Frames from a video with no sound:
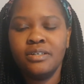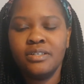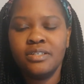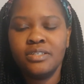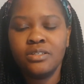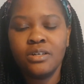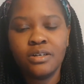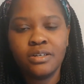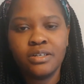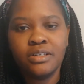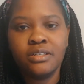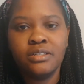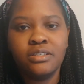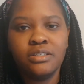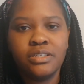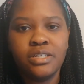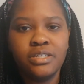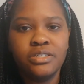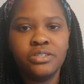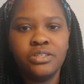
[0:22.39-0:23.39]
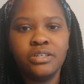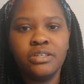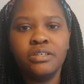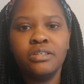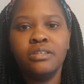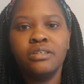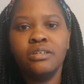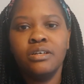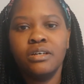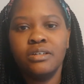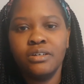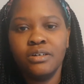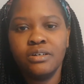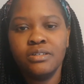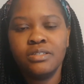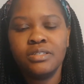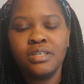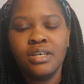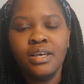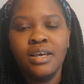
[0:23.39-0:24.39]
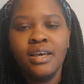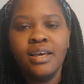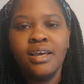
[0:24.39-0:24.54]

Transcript: started teaching adults.